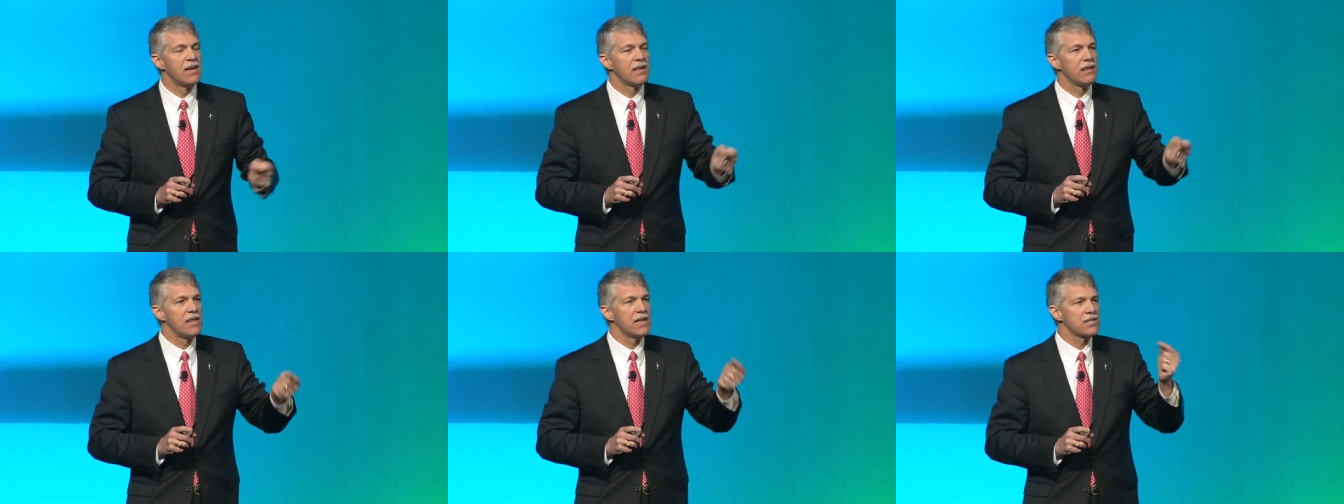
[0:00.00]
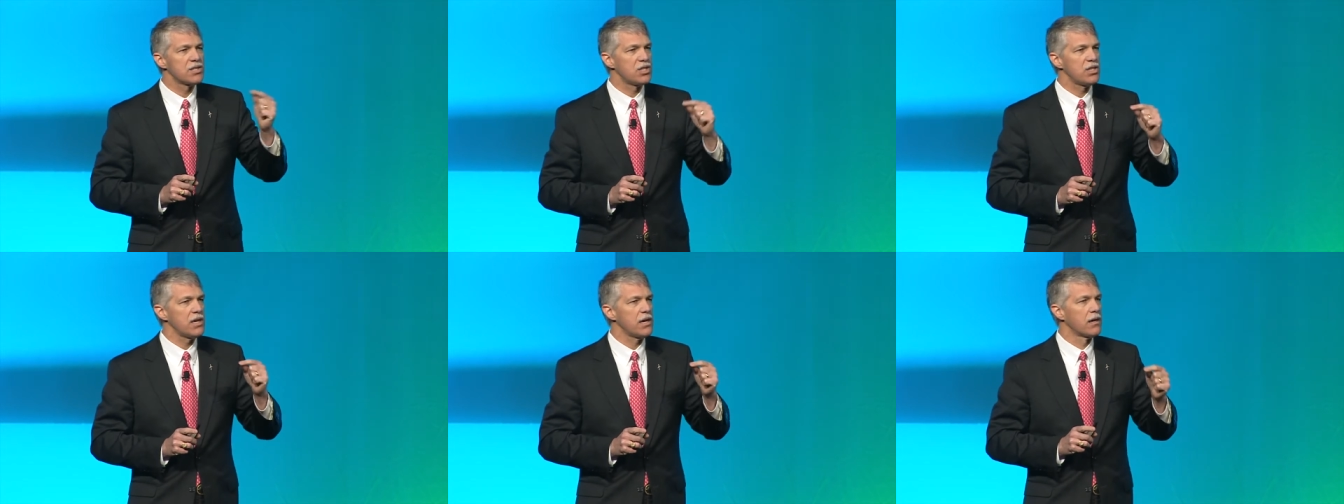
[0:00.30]

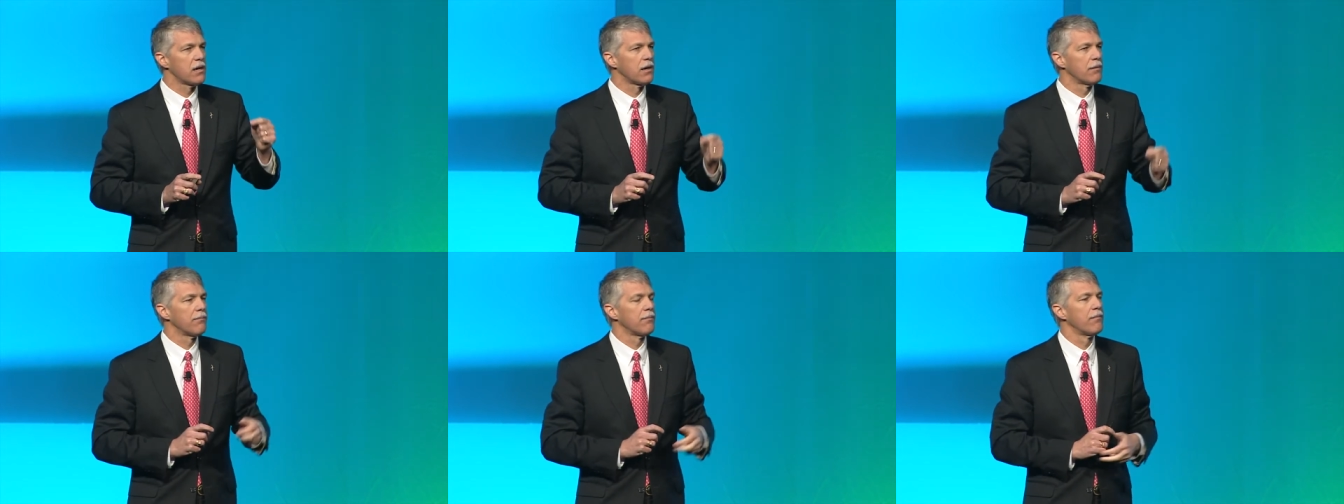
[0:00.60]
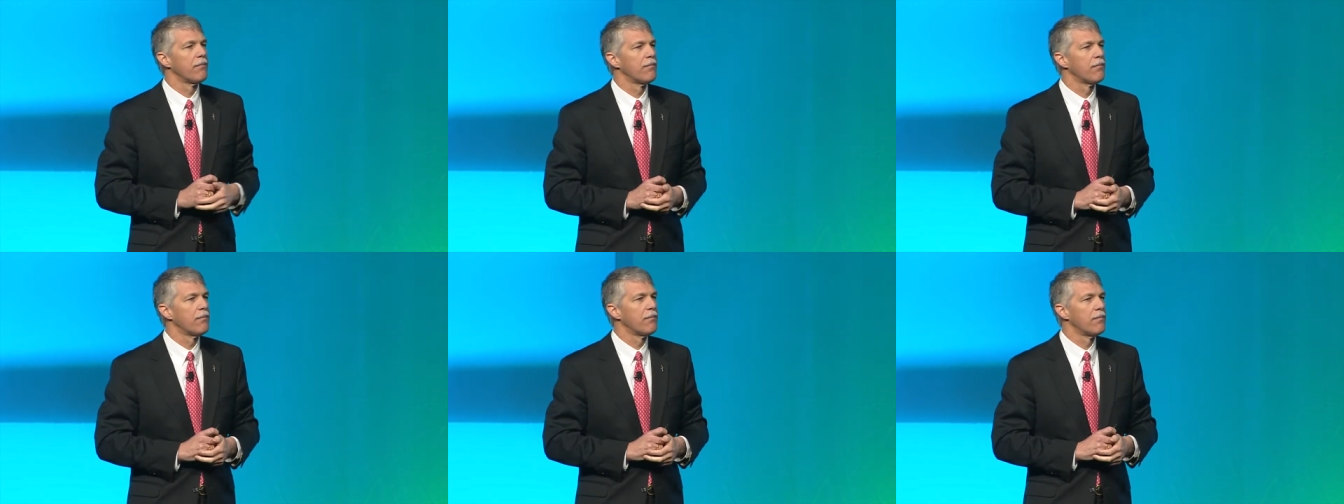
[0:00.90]
This year,
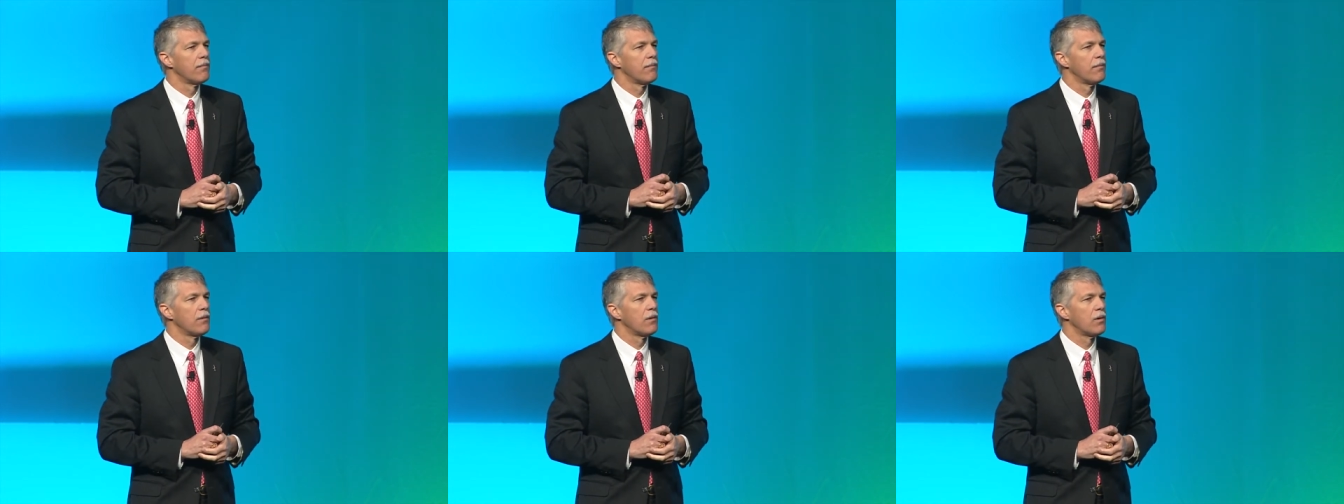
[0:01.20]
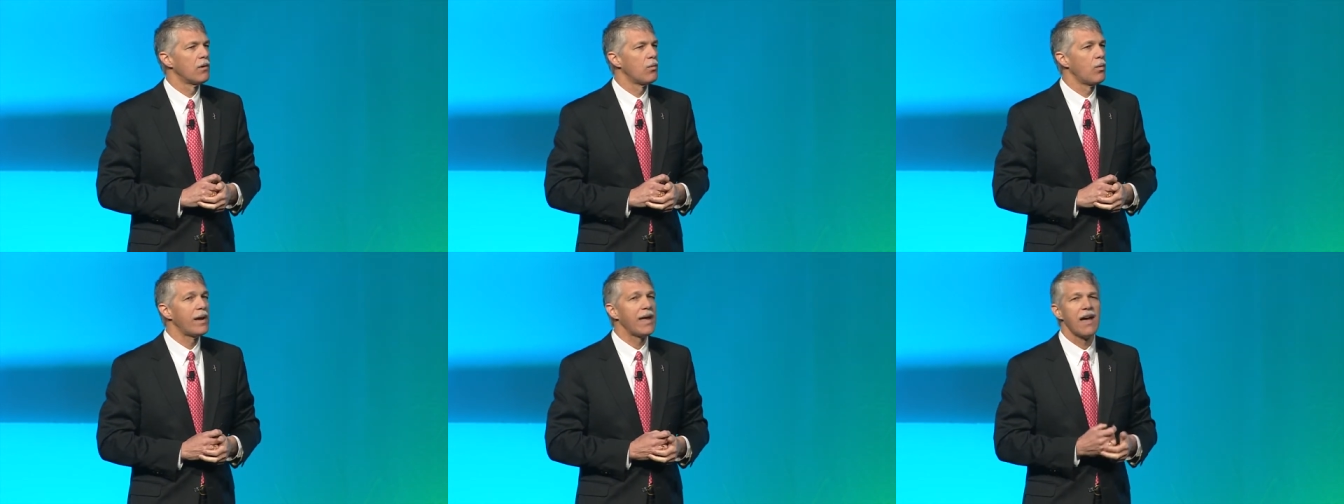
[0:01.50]

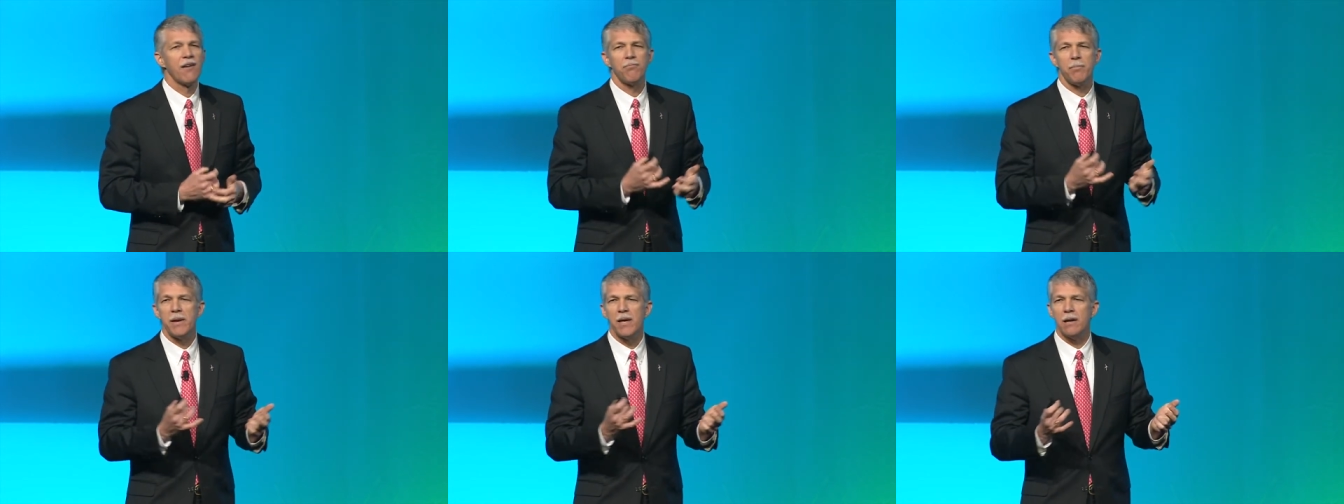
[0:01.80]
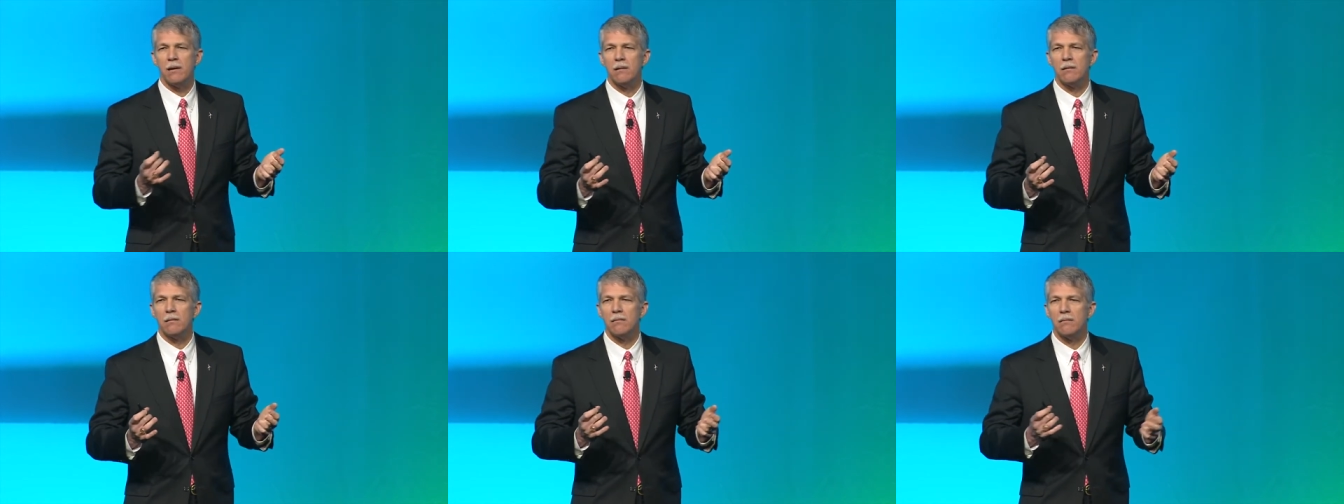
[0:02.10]
we have
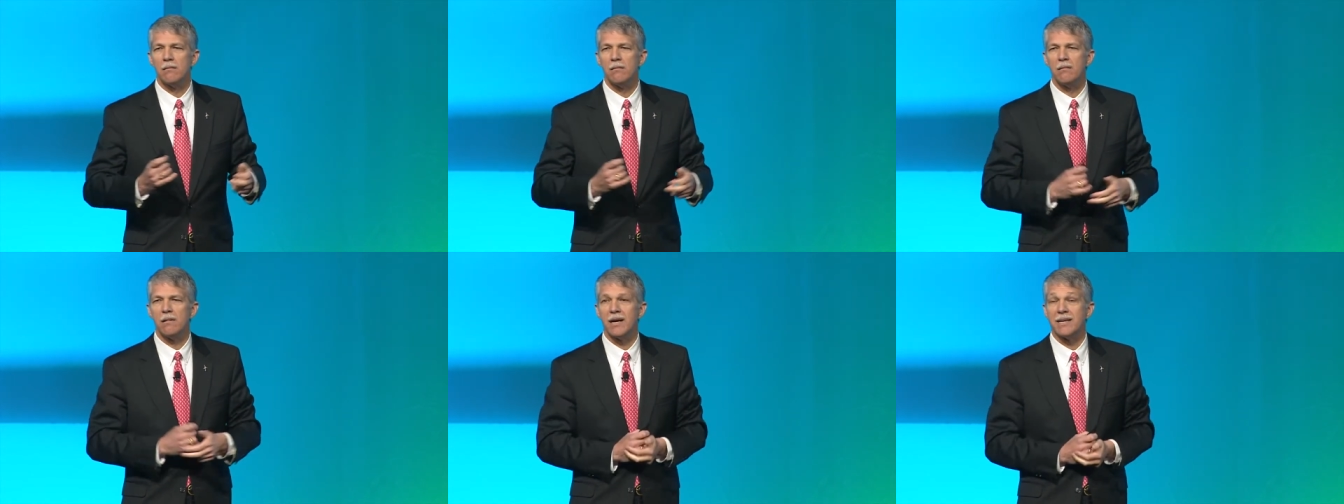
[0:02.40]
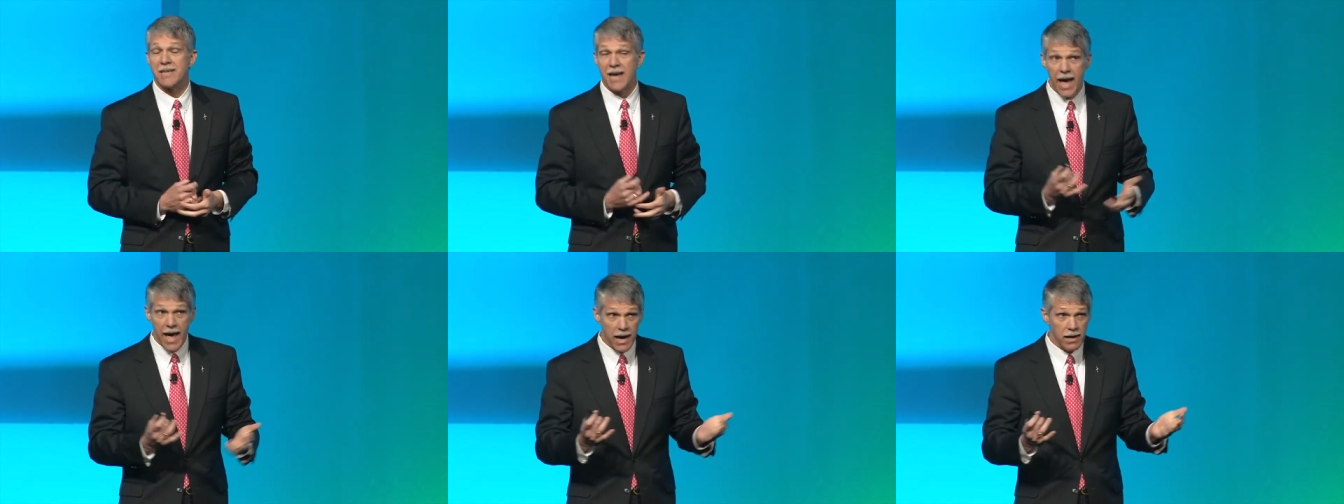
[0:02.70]
been
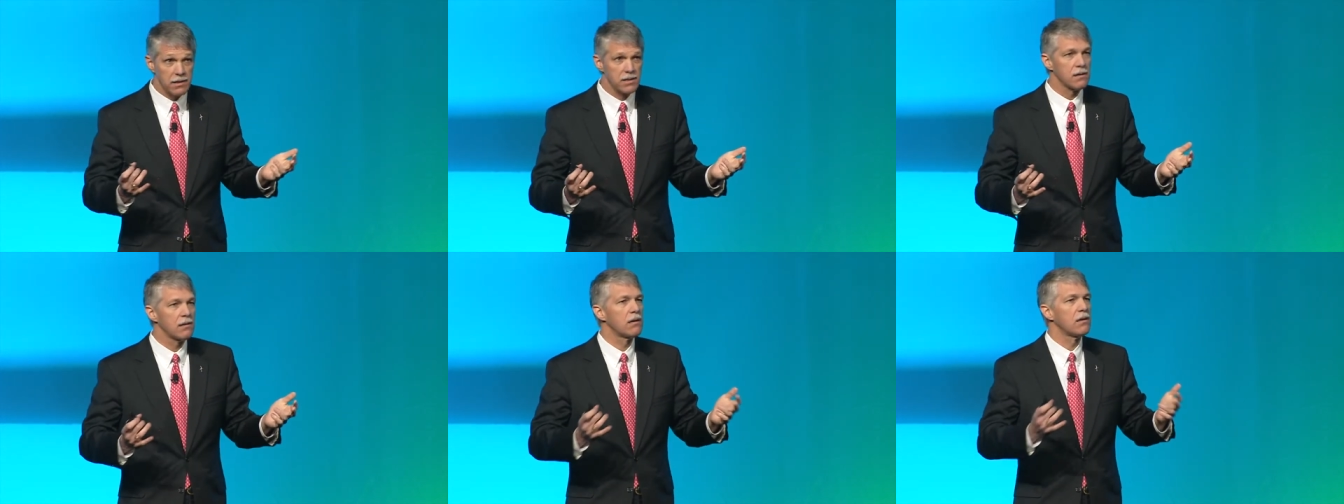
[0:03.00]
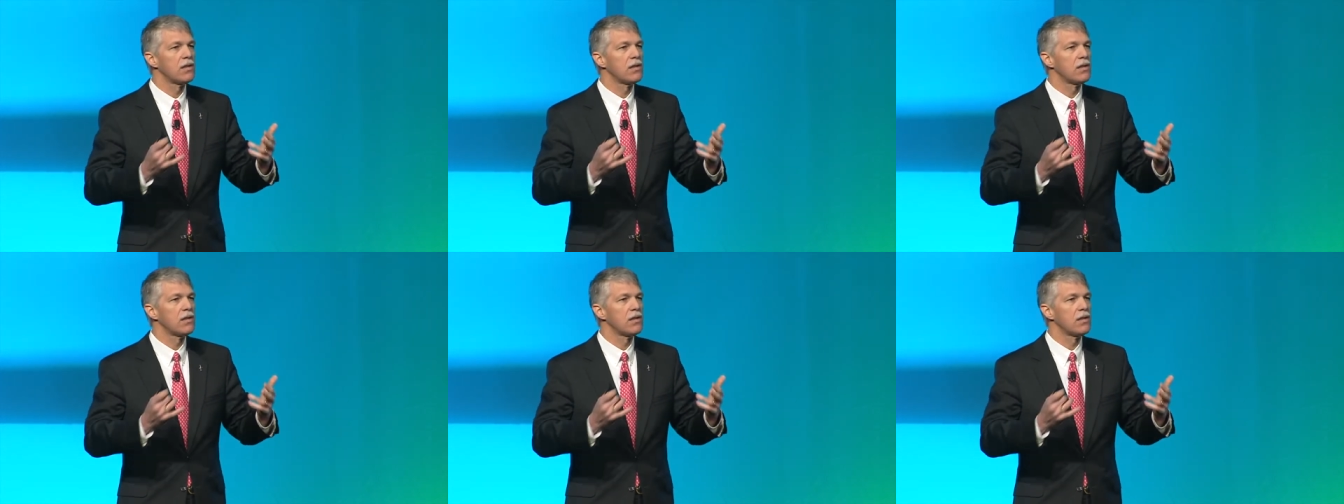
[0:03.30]
attacked.